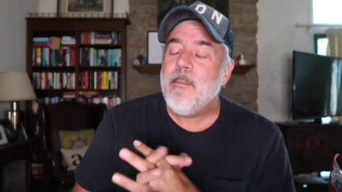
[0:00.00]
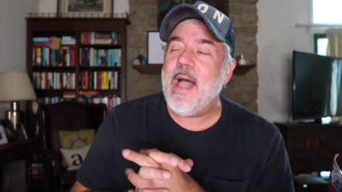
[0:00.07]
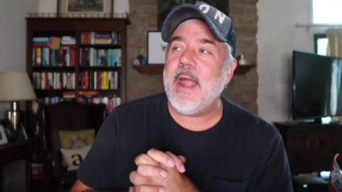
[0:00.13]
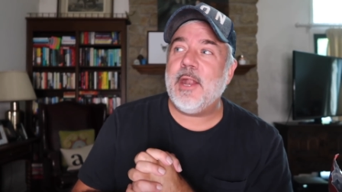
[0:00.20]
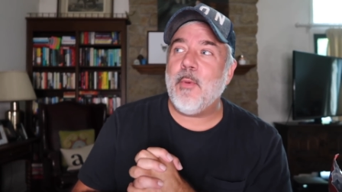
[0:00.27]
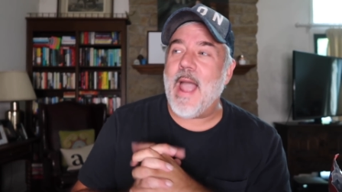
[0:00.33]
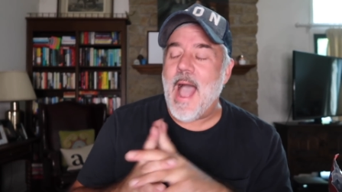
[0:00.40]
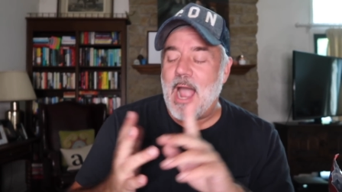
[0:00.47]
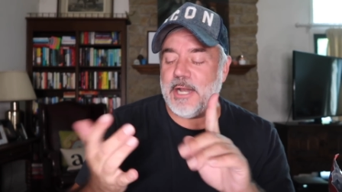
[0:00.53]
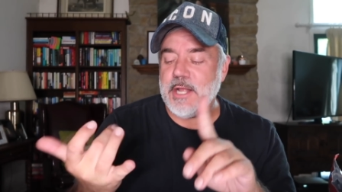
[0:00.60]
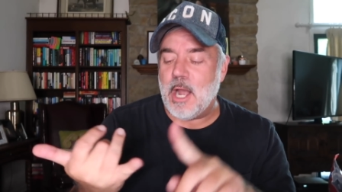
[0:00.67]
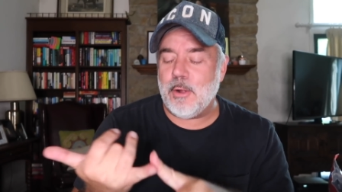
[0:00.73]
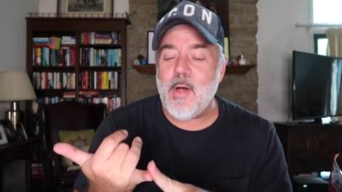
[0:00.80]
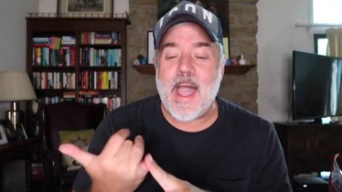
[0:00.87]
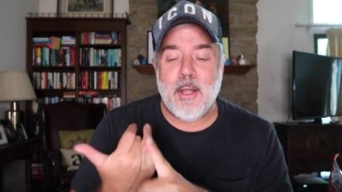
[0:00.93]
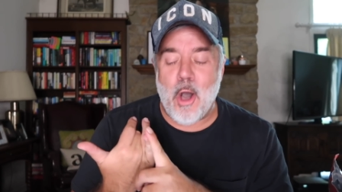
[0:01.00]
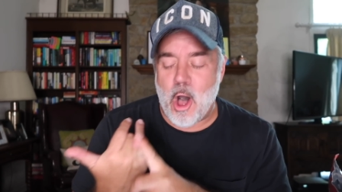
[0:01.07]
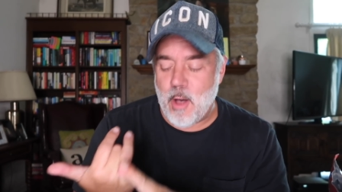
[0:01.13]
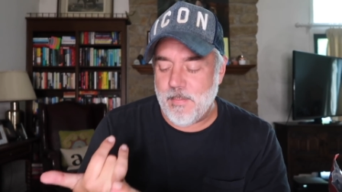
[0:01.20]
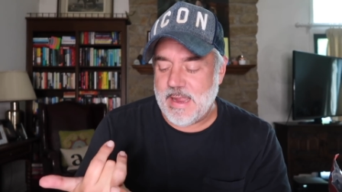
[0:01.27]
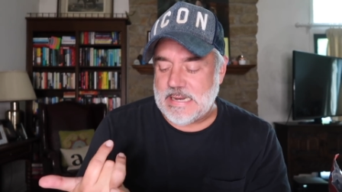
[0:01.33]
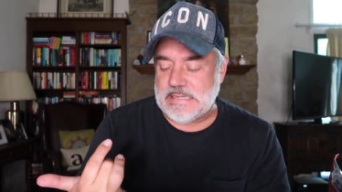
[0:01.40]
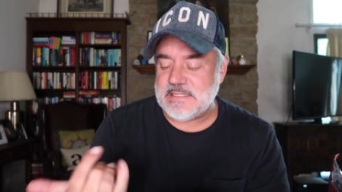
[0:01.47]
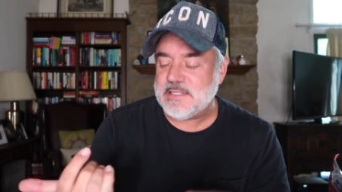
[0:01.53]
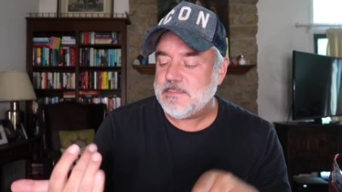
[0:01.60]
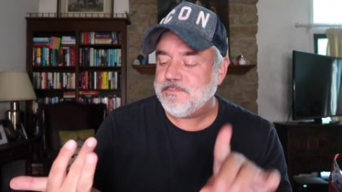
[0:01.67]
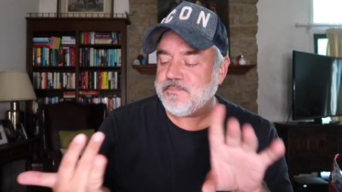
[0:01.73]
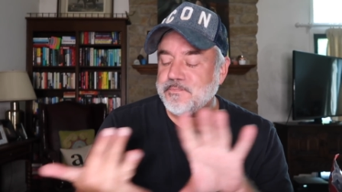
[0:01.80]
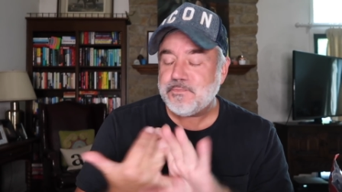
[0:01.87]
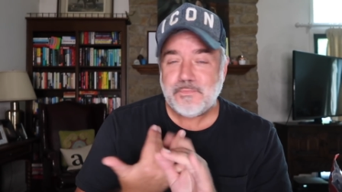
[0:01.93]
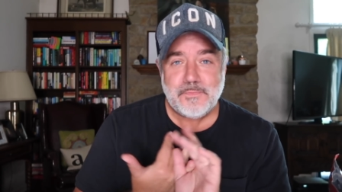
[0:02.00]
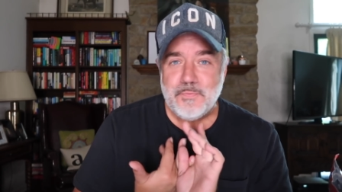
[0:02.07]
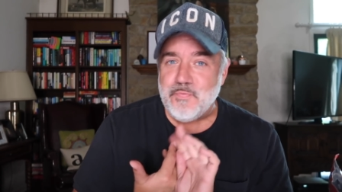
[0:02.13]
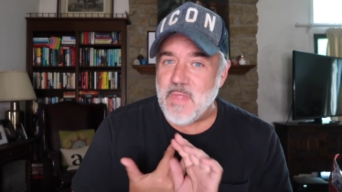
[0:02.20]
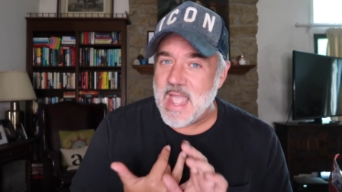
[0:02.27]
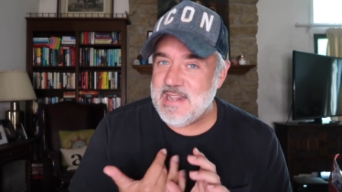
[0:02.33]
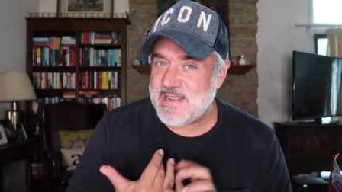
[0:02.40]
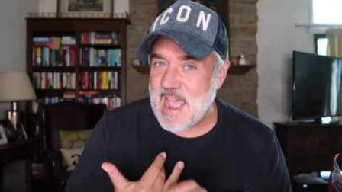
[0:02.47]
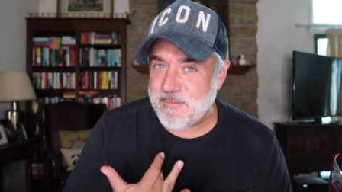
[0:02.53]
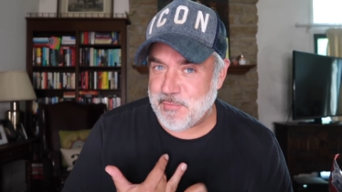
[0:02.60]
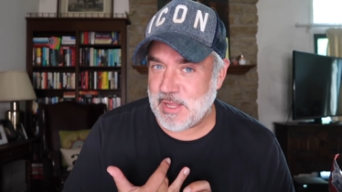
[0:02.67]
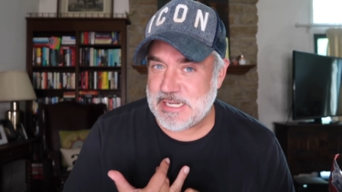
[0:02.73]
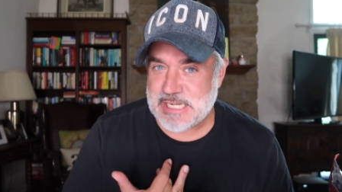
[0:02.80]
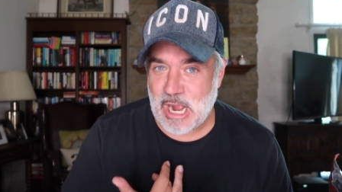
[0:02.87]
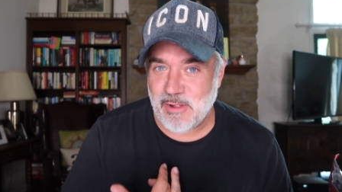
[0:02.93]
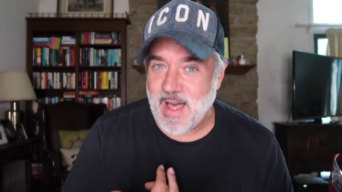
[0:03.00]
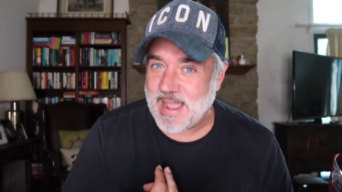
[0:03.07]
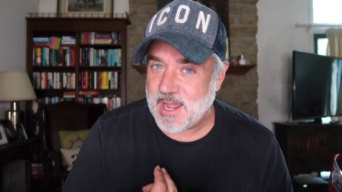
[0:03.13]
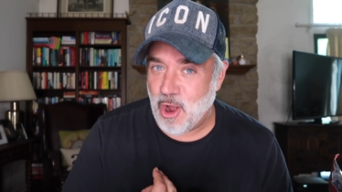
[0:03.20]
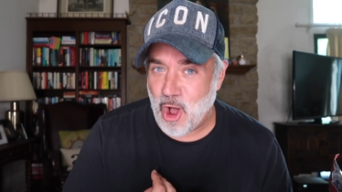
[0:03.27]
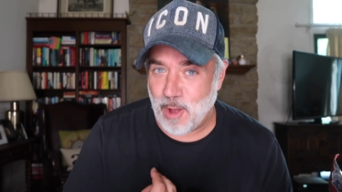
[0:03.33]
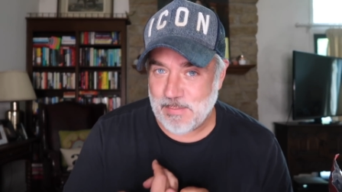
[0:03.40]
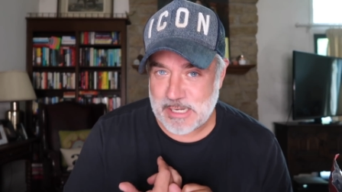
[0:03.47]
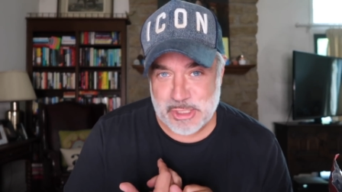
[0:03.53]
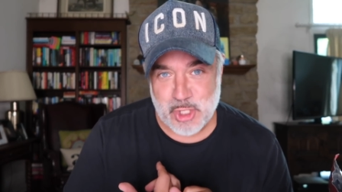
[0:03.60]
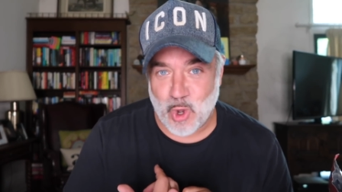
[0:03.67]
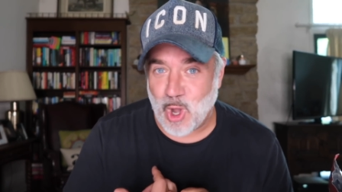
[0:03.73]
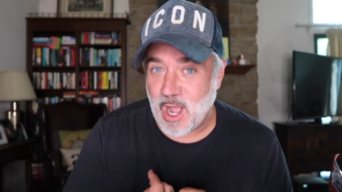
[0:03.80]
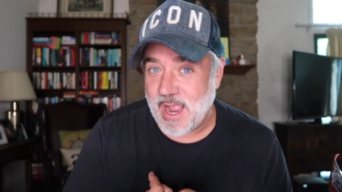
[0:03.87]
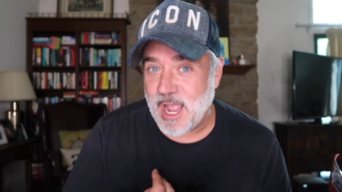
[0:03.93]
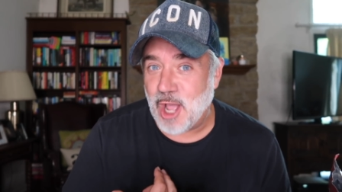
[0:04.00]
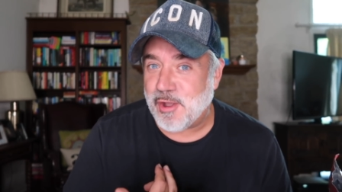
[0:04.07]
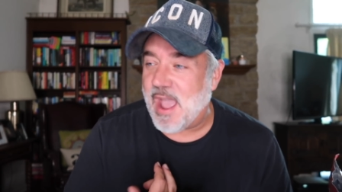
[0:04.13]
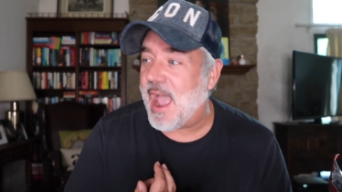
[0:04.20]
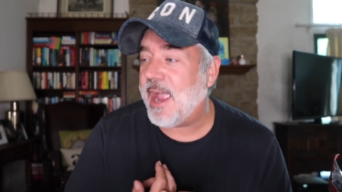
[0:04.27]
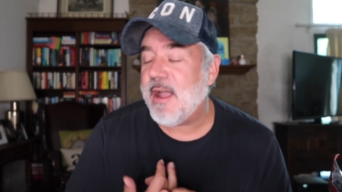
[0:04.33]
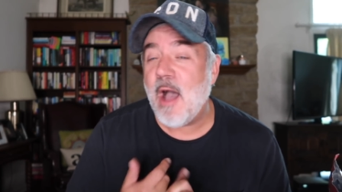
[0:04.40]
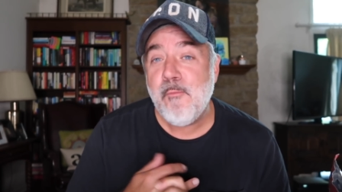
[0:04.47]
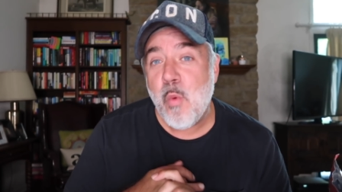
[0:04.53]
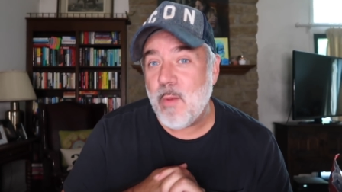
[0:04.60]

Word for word: But anyway, I don't like almonds. I definitely don't like an almond joy, okay?